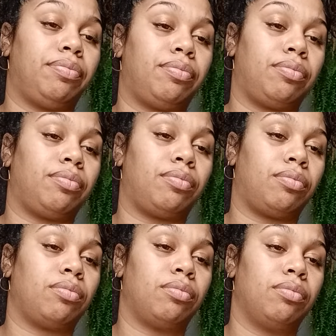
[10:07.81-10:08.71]

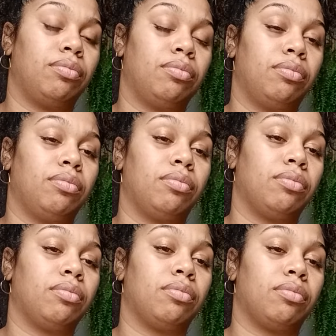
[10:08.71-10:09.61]
(no one is talking)